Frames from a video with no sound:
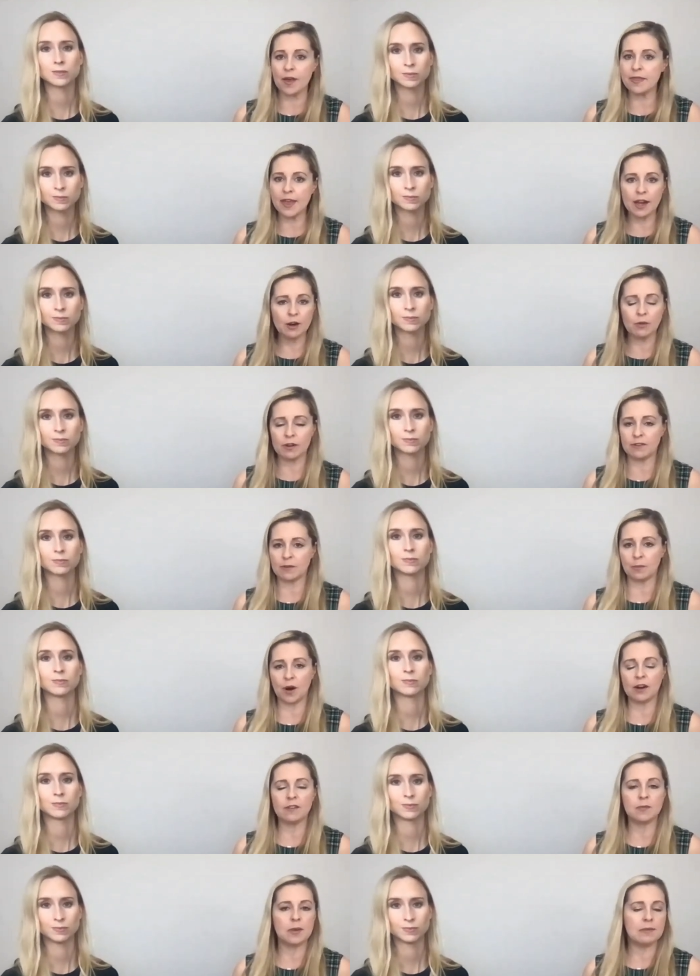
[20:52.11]
Speaker 1: And that always
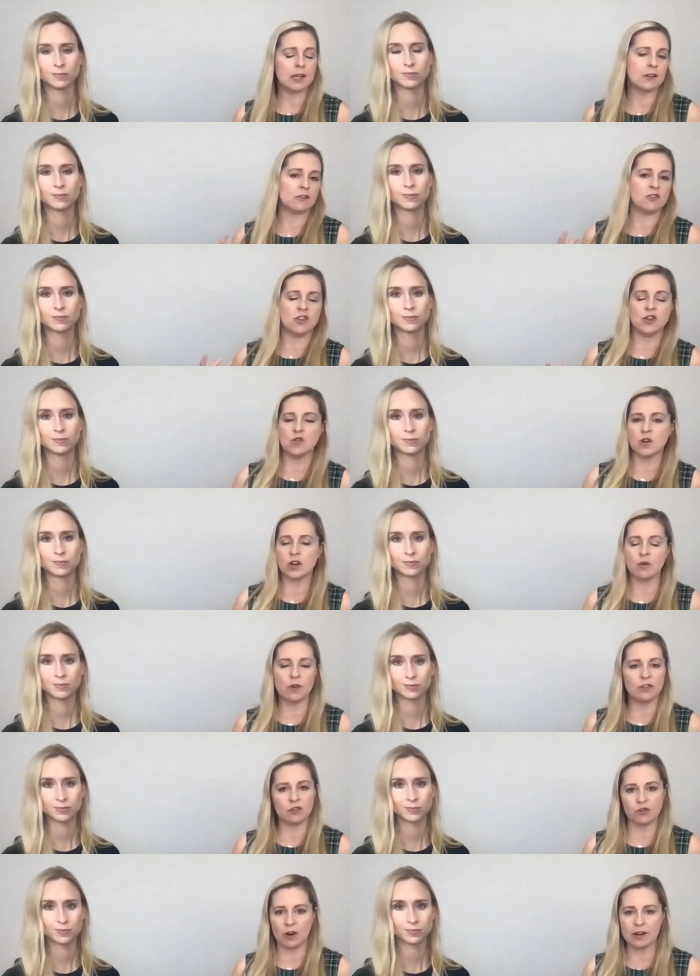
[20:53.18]
surprised me because New York
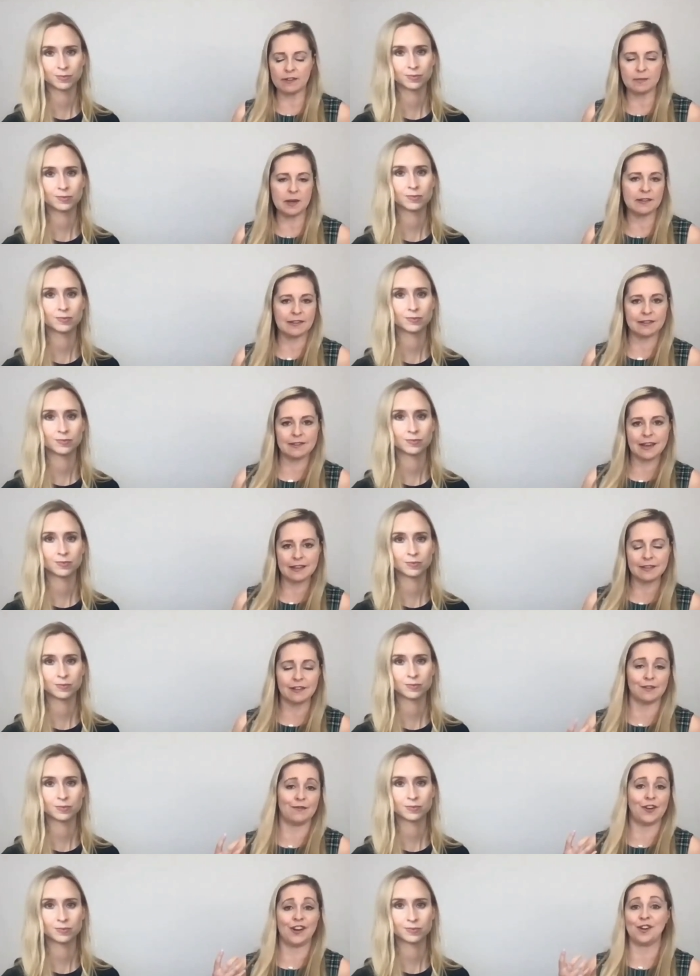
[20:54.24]
always strikes me as a state
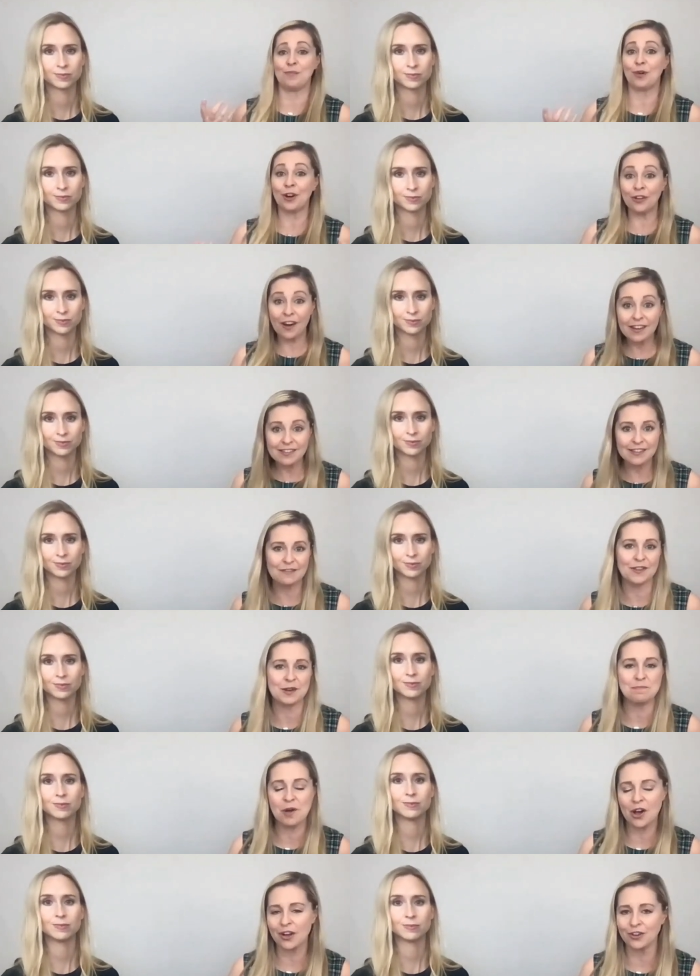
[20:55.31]
that's very progressive
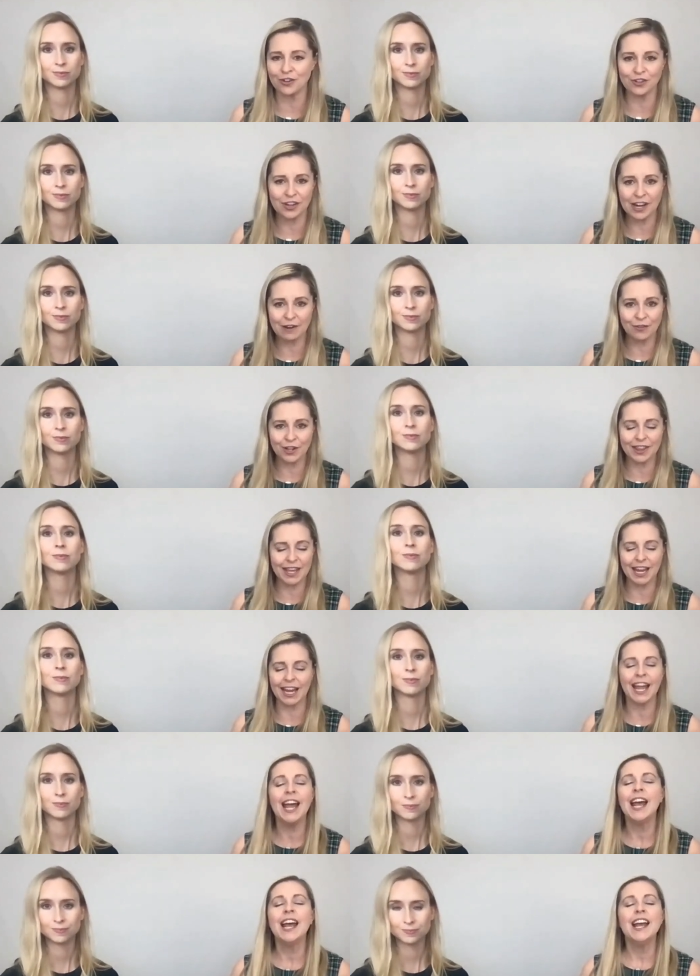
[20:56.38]
and modern and mm-hmm. everything.